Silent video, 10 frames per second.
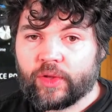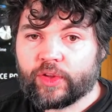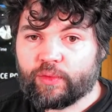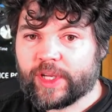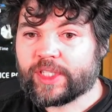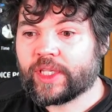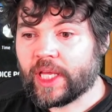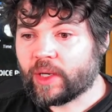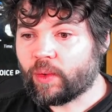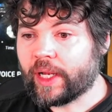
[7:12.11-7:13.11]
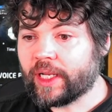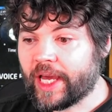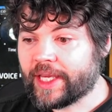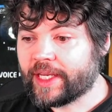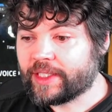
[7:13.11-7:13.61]
The reason they quite
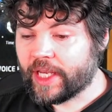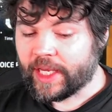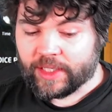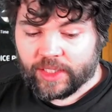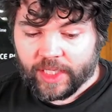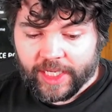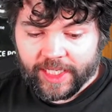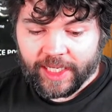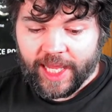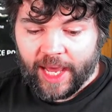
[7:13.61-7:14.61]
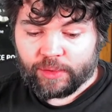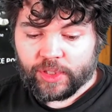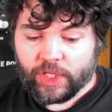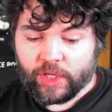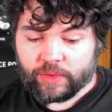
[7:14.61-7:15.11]
like it is it
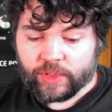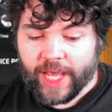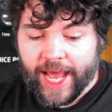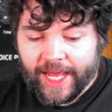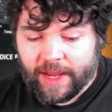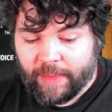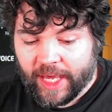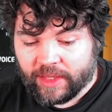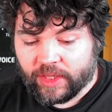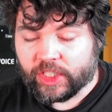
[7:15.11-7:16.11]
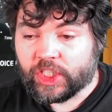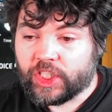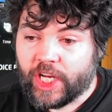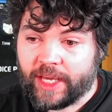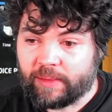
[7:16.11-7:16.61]
allows you to animate the
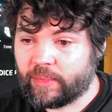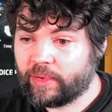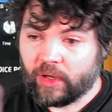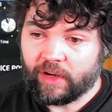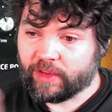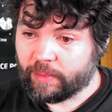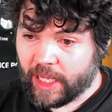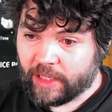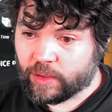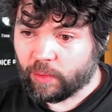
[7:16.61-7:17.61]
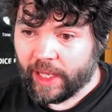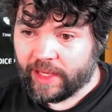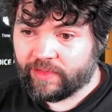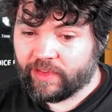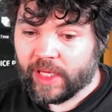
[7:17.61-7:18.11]
shape of the pulse
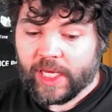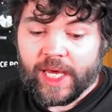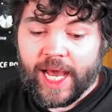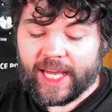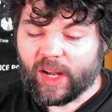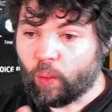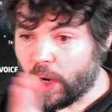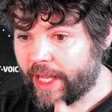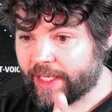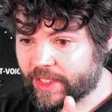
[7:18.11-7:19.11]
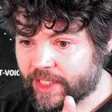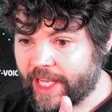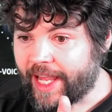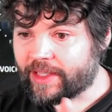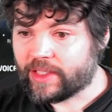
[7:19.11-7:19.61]
wave, and at one
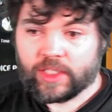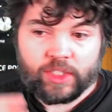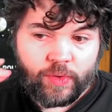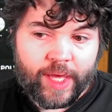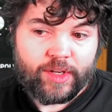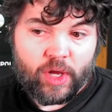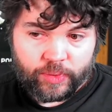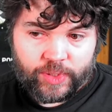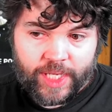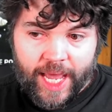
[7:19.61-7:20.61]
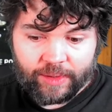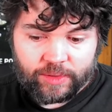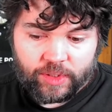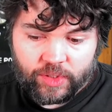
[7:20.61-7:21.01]
extent you get no sound.